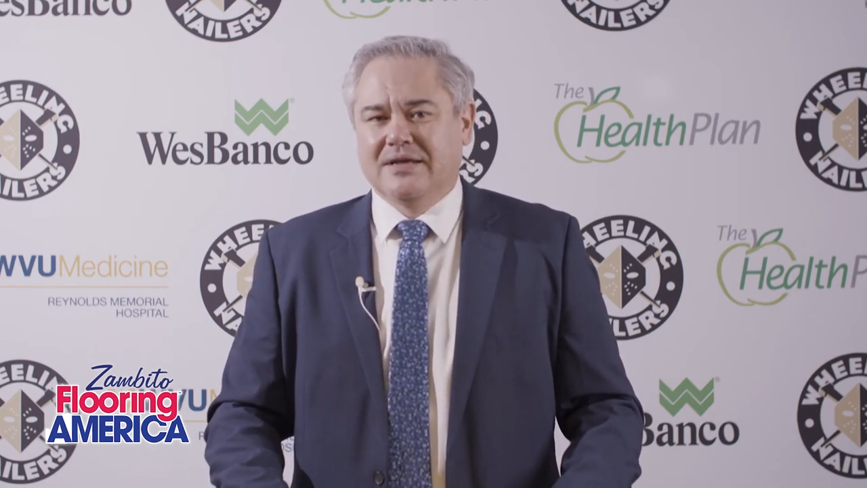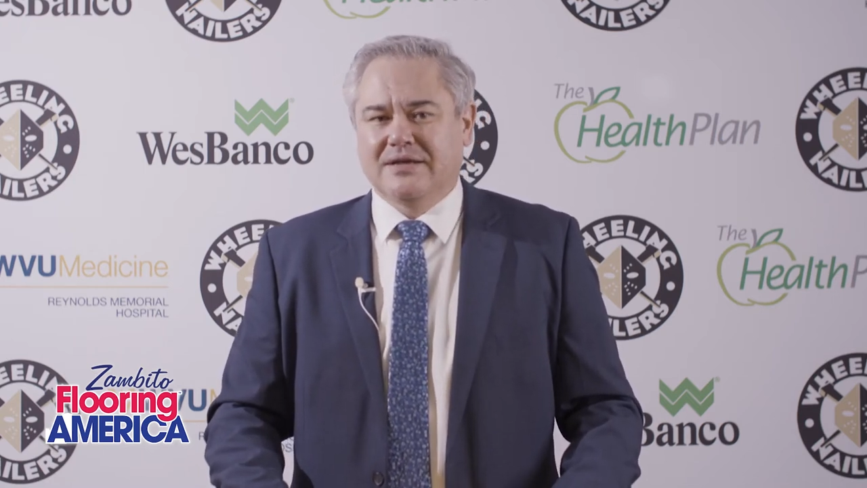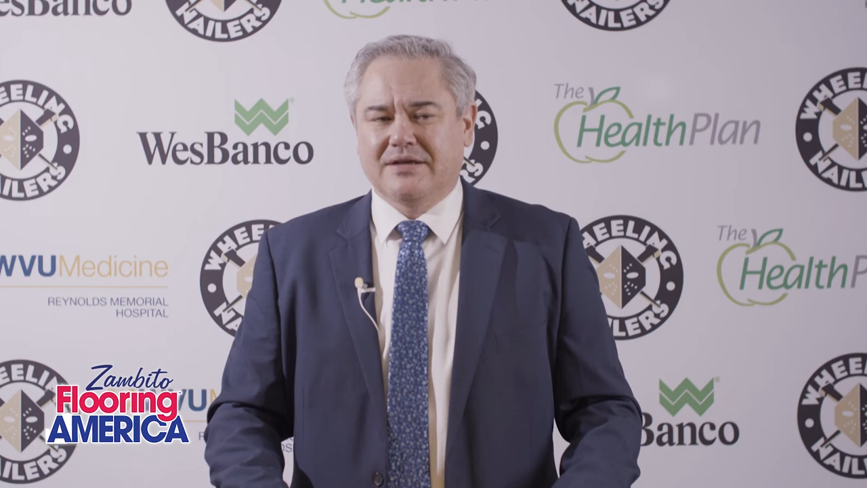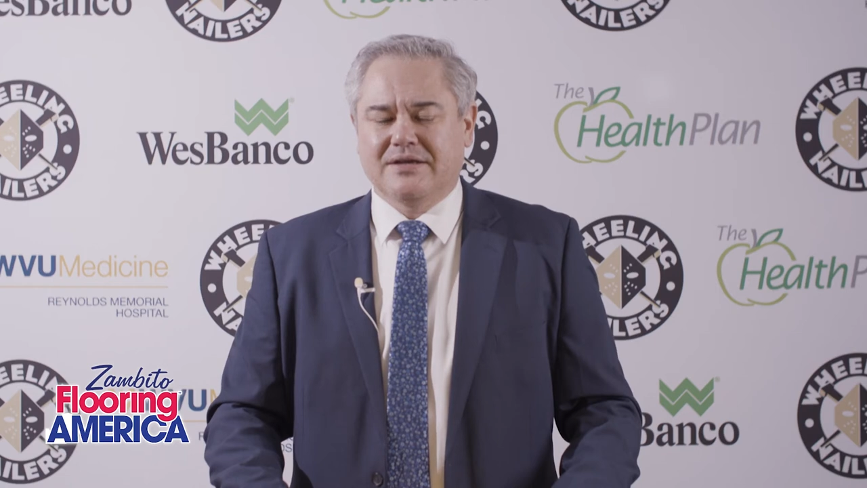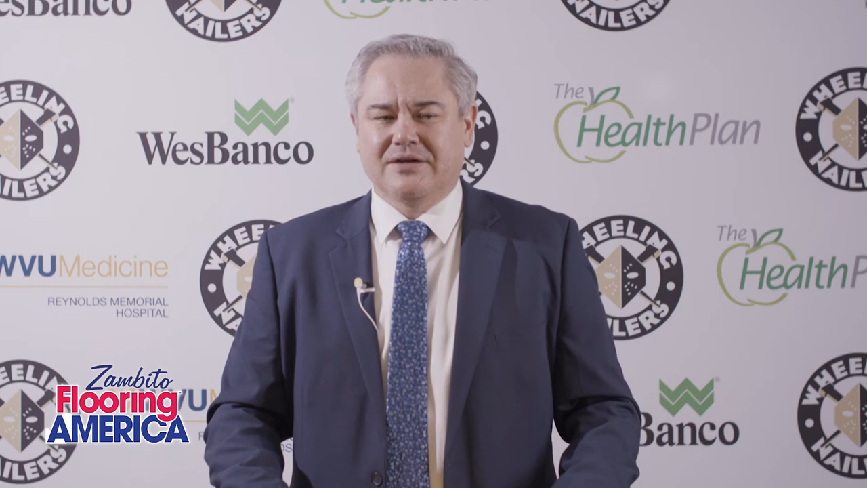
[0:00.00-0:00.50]

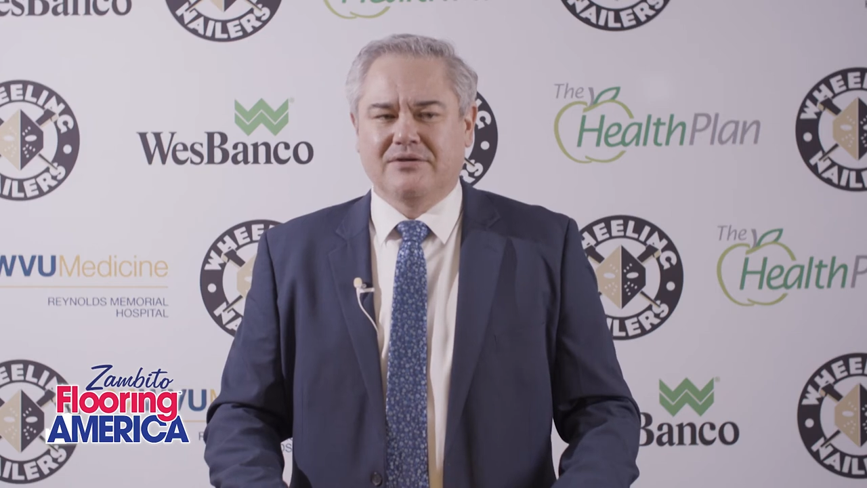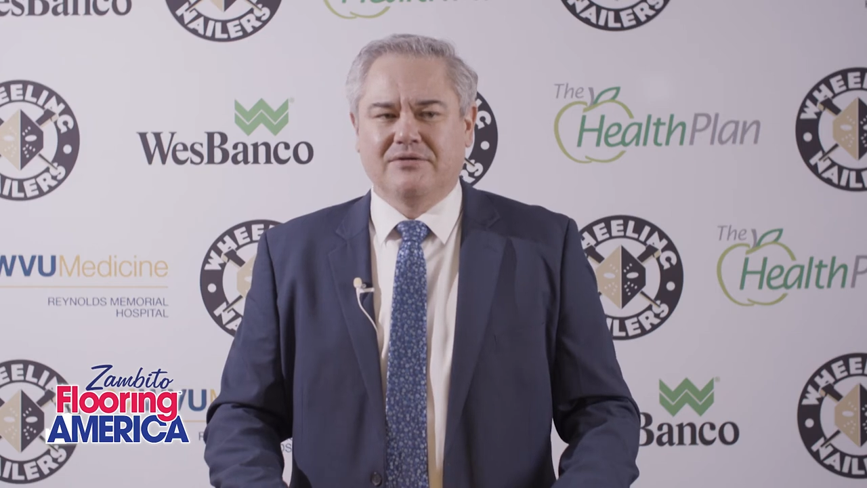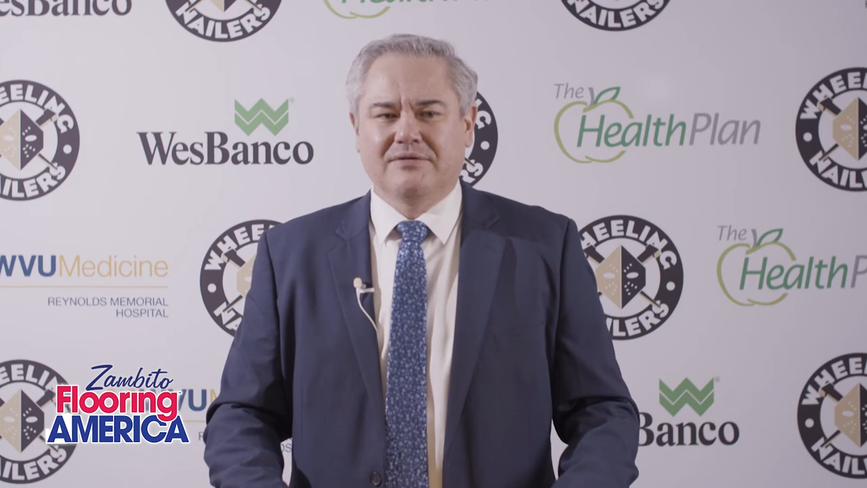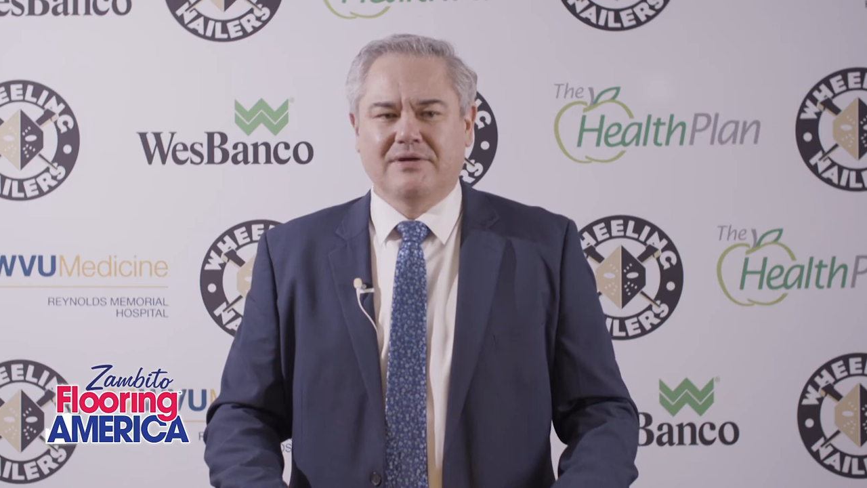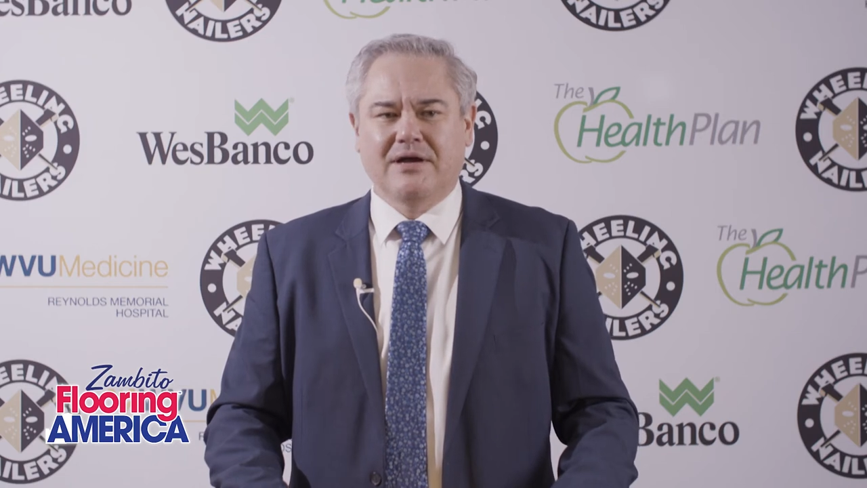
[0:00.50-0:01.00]

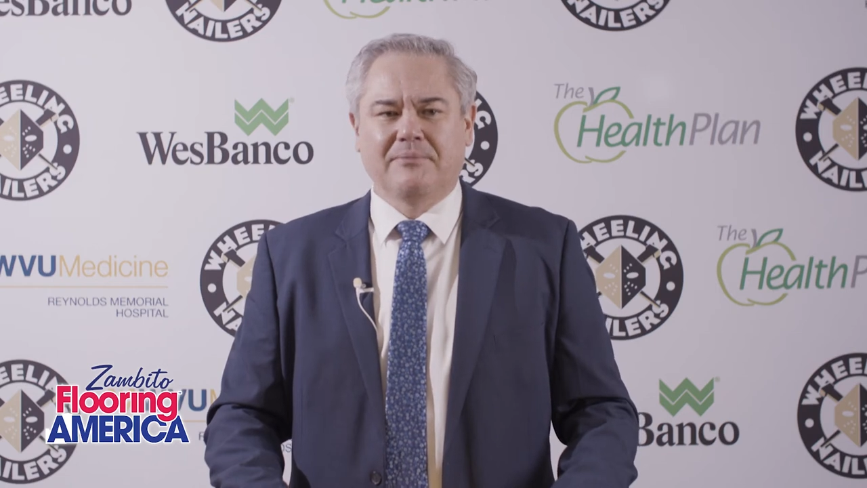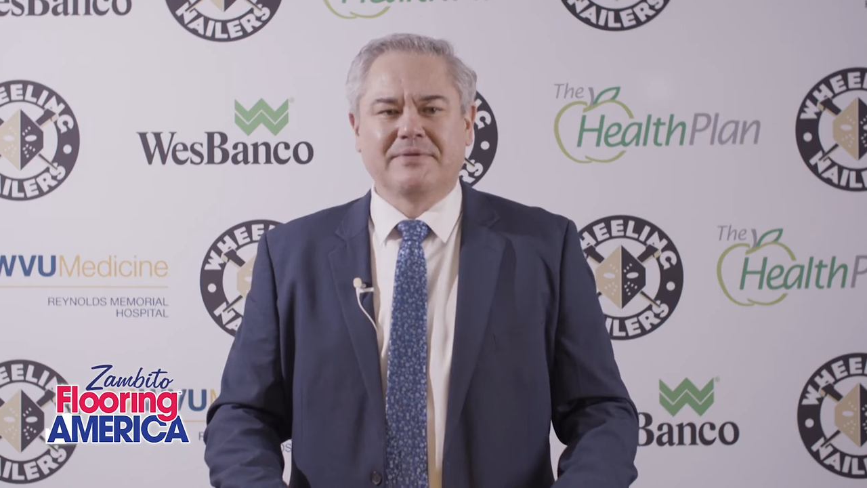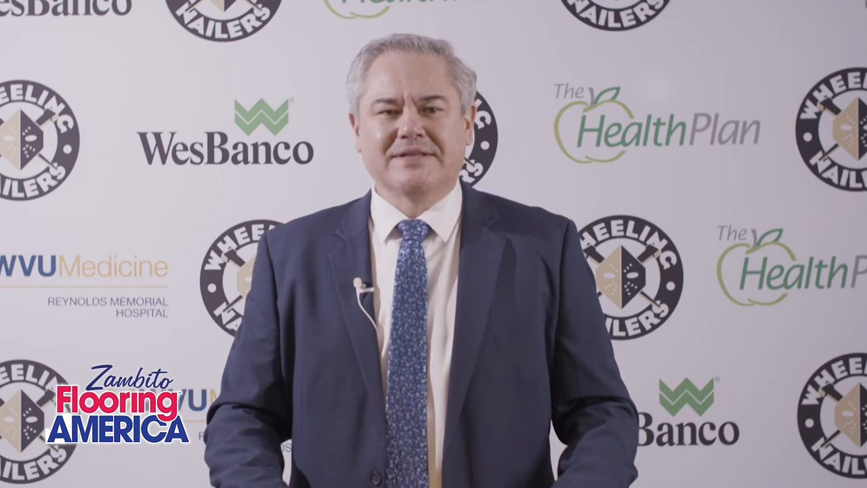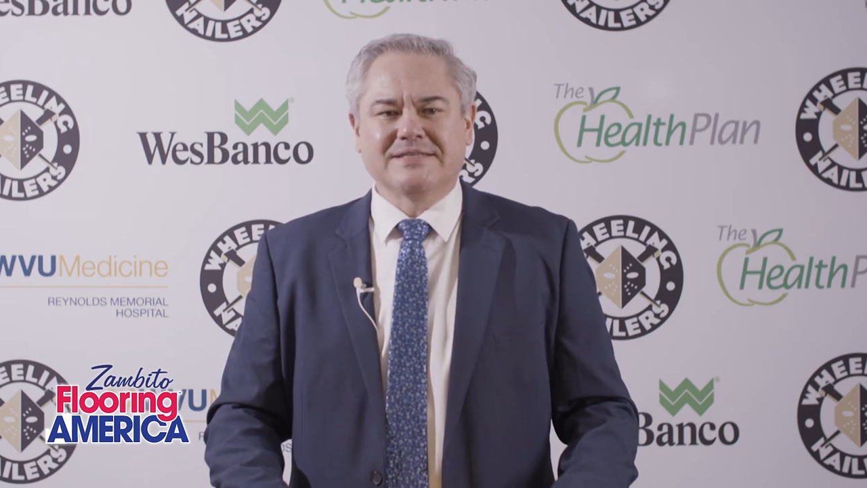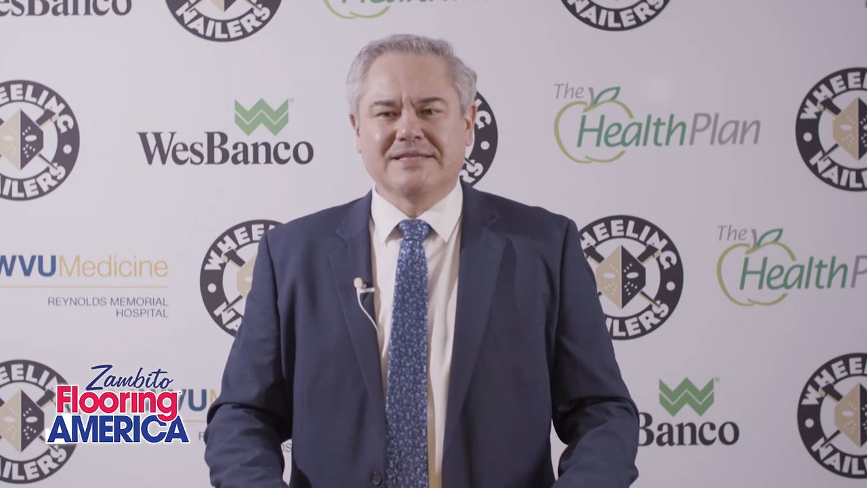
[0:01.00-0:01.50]

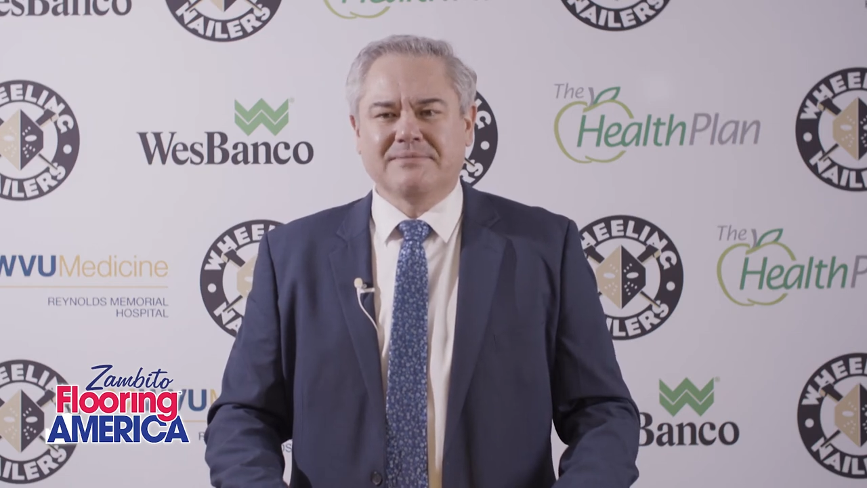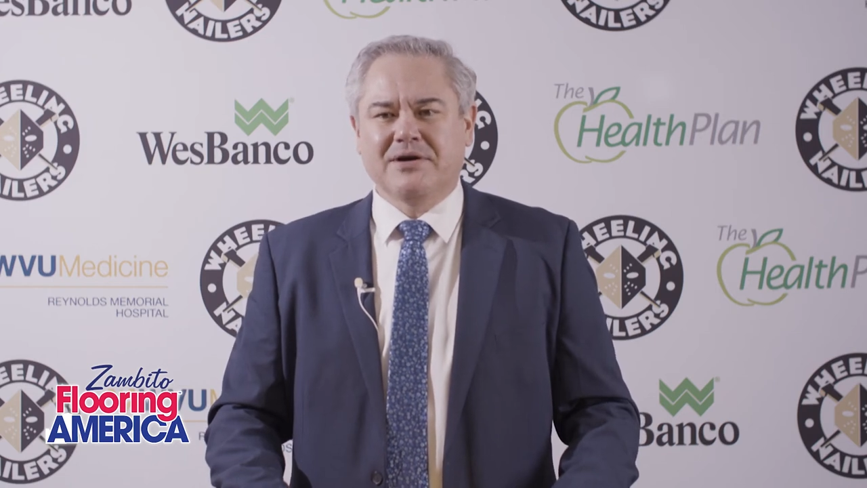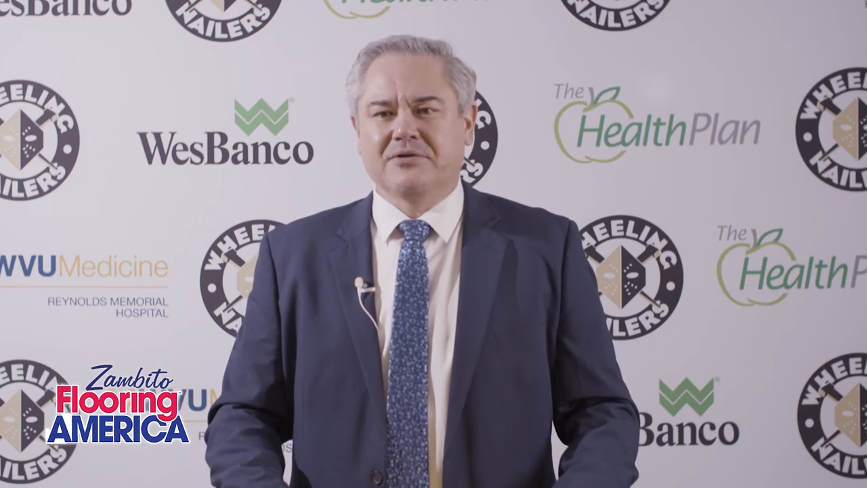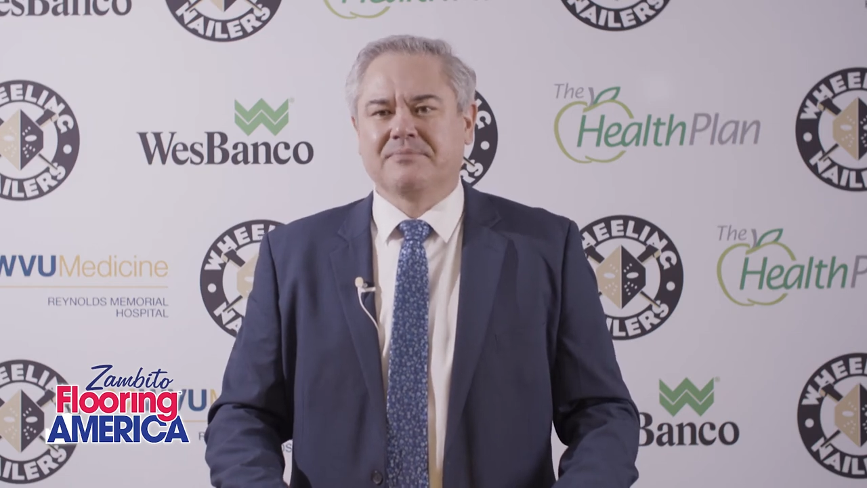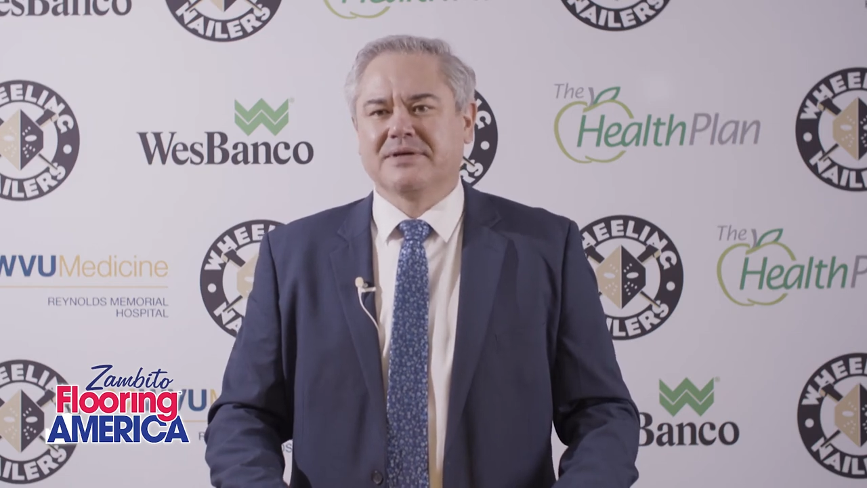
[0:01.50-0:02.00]
helping the team out.